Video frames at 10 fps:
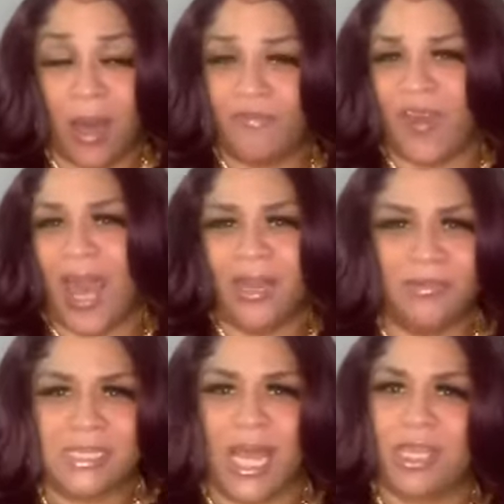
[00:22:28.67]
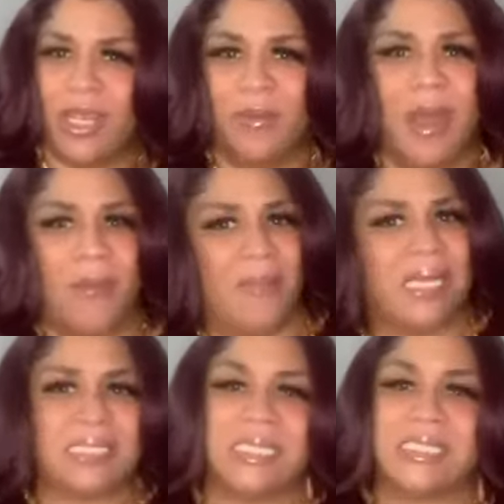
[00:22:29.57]
Fallon was like, yeah,
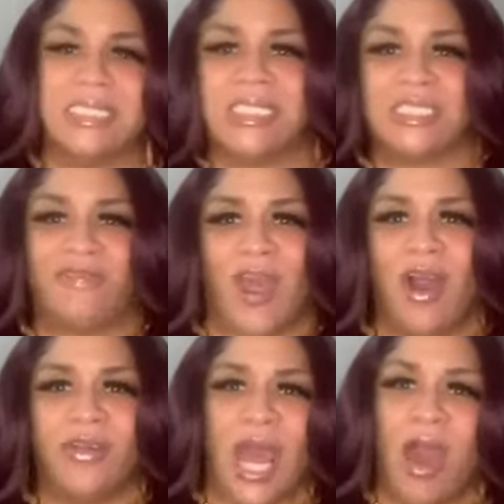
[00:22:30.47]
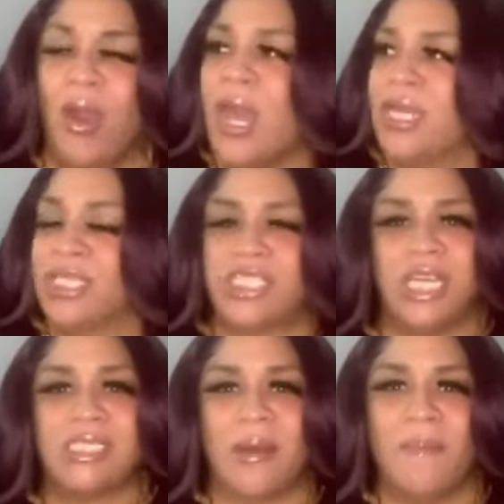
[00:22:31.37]
my sister just found out that
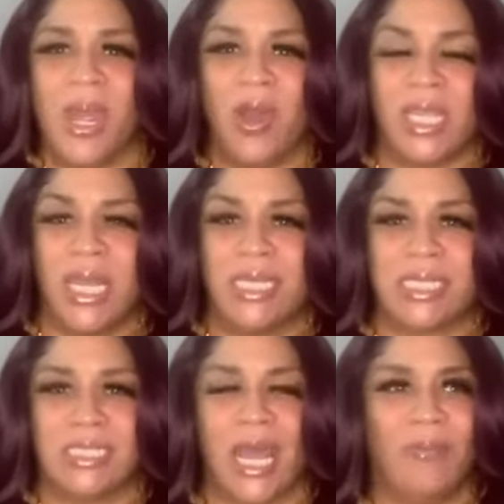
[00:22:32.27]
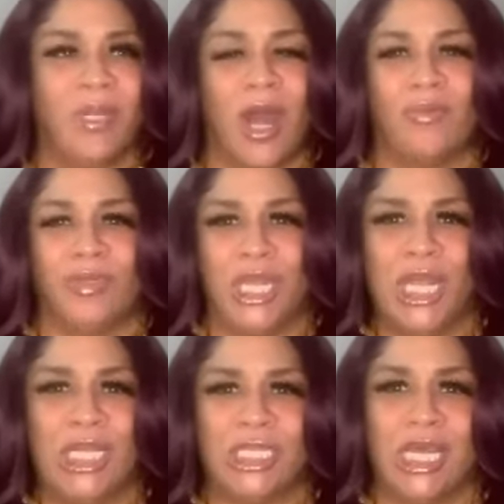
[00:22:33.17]
she's a millionaire today. We don't
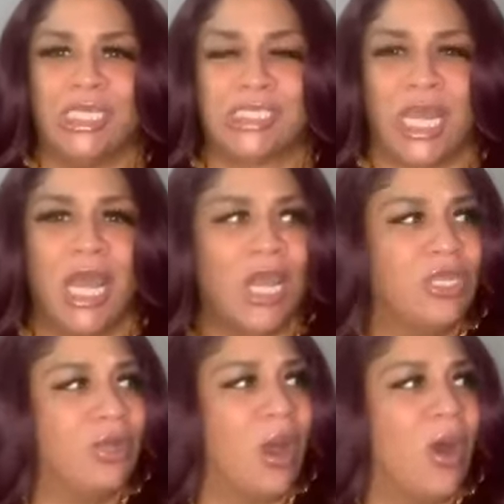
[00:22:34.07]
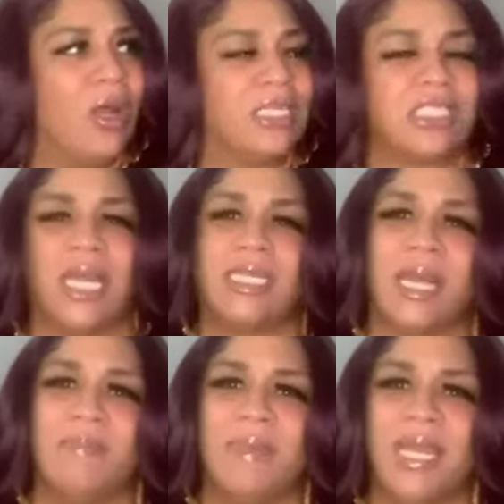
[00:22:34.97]
need this, and you know, all this shit. And
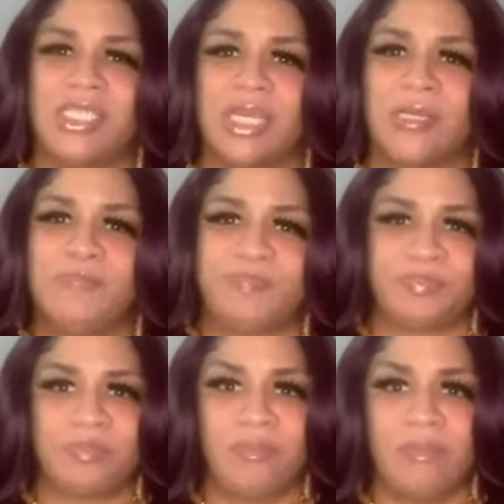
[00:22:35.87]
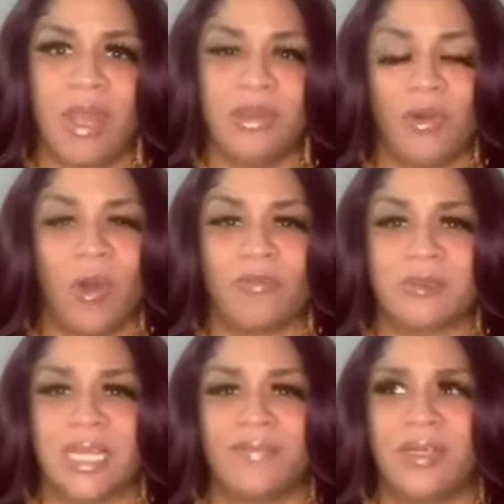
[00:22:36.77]
then Misha, the one for
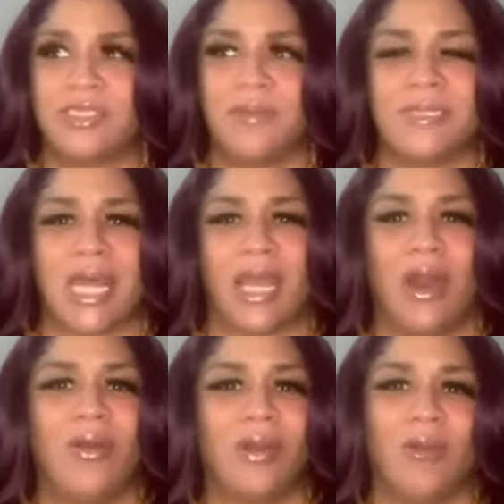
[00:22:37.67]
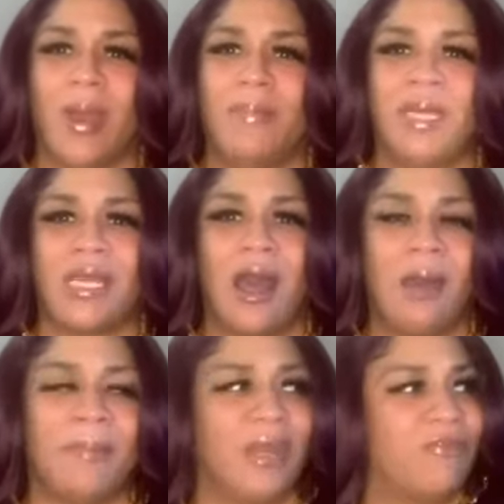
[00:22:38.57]
702, was like, hold on, wait a minute,
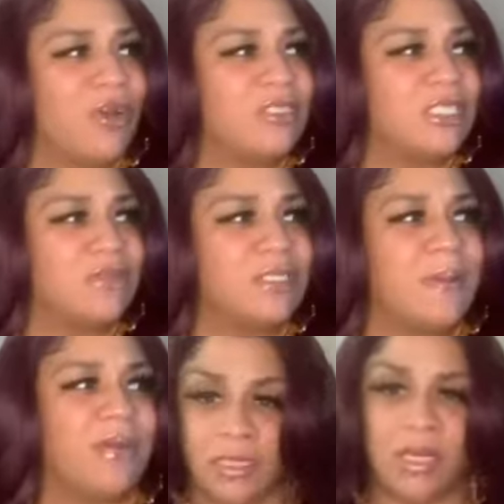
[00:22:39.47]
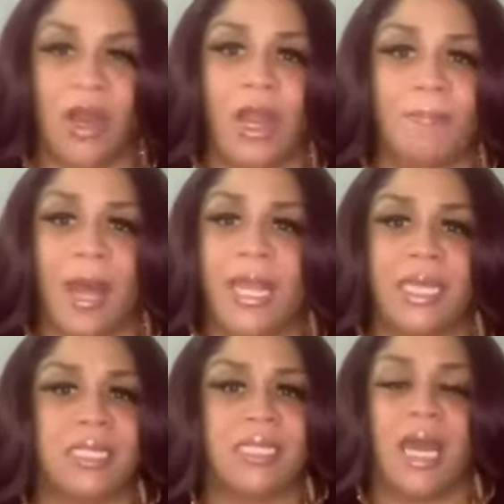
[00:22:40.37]
y'all being real disrespectful. So everybody
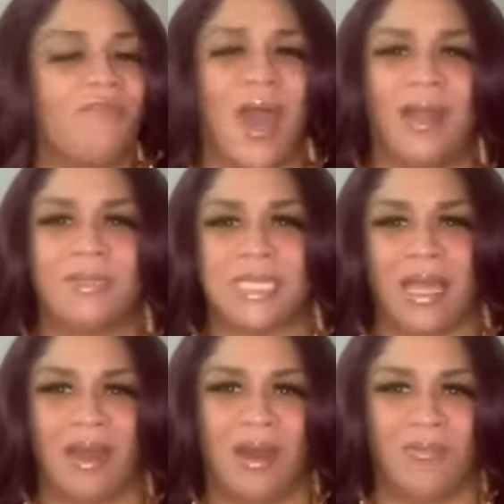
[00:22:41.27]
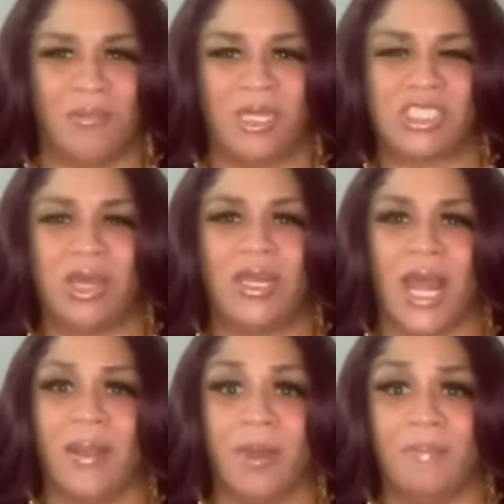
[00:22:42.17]
get the yell. Fallon was like, what's your
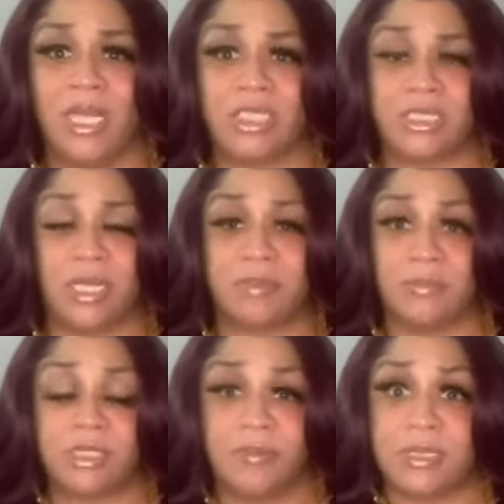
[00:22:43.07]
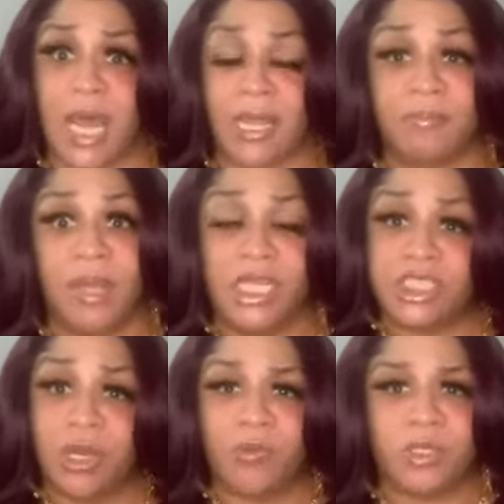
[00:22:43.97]
name? And Misha jumped up. She was like,
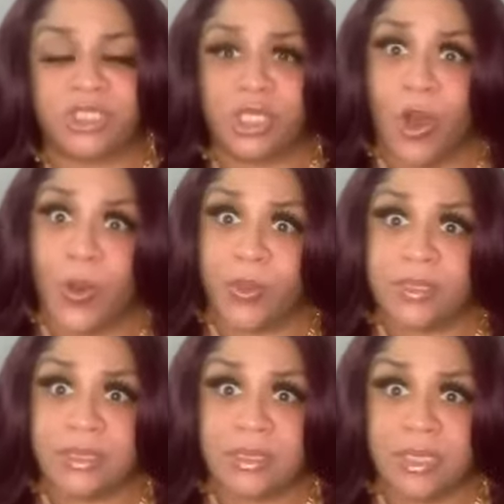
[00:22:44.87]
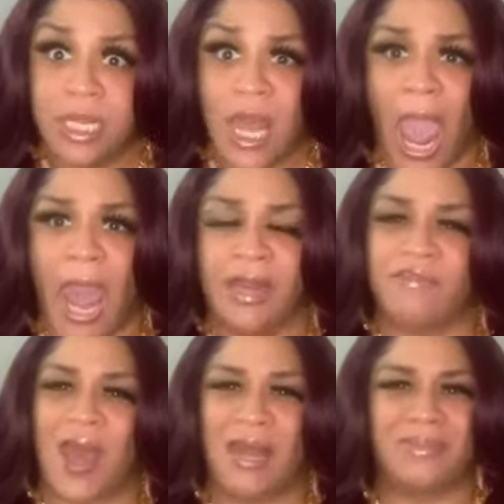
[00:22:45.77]
Misha, what's yours? And then
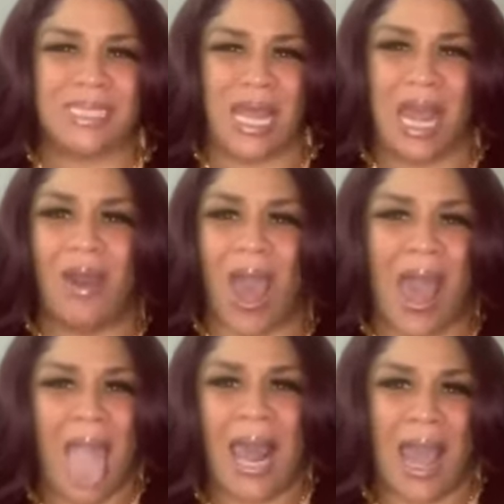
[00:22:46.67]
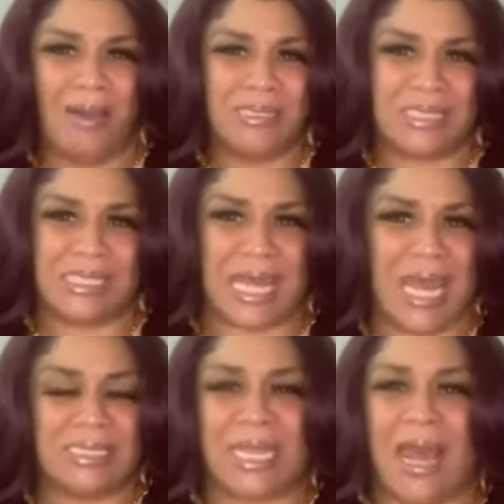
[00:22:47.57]
Fallon was like, oh, I was just
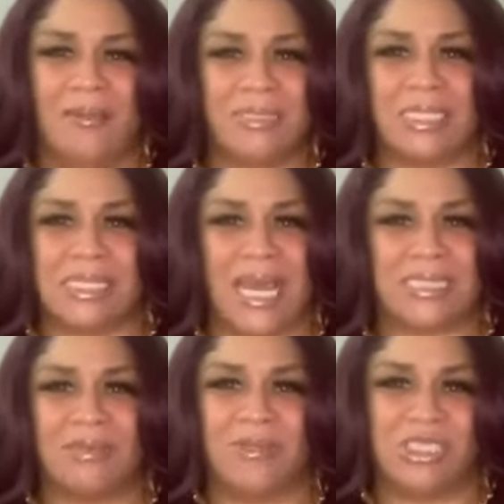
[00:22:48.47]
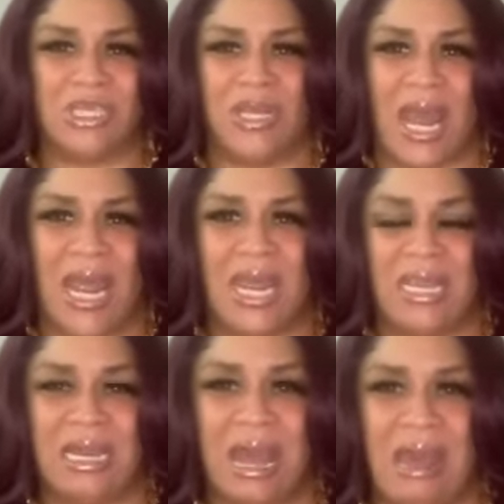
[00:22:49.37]
asking what's your name,
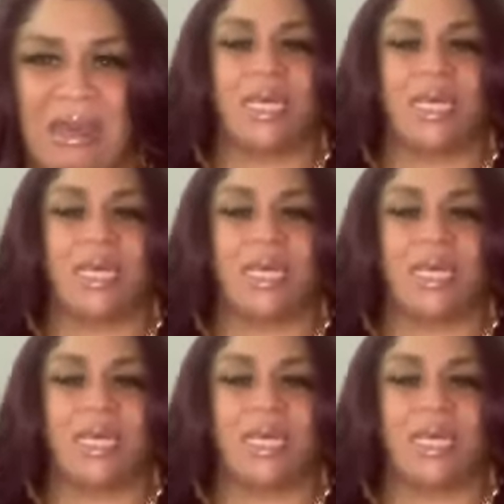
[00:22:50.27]
you know?